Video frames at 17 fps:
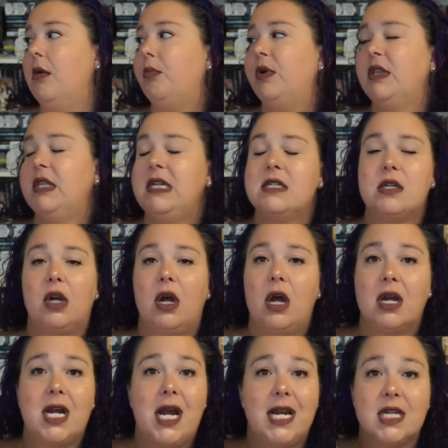But these are
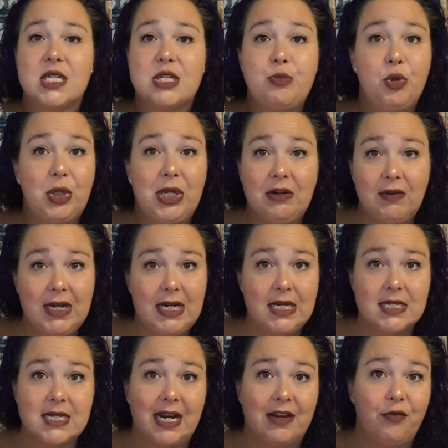all kind of spooky
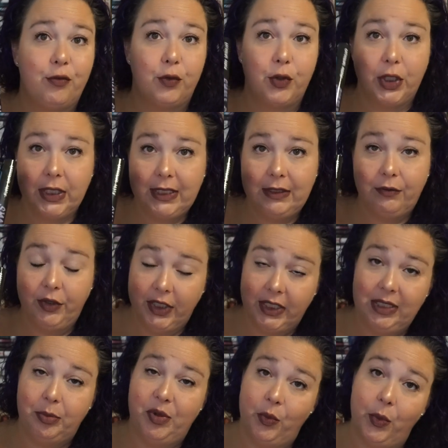reads that I've really,
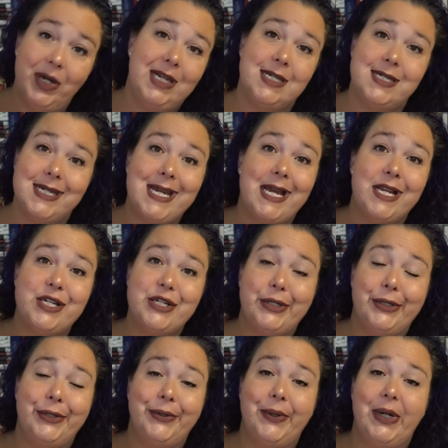really been wanting to get
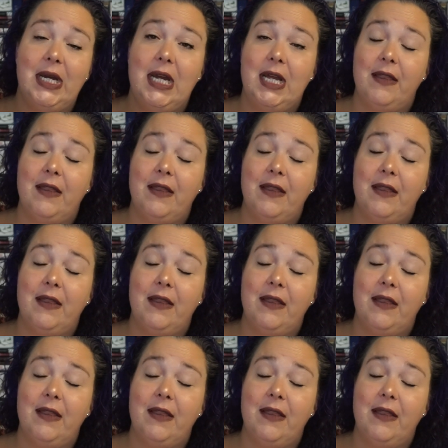to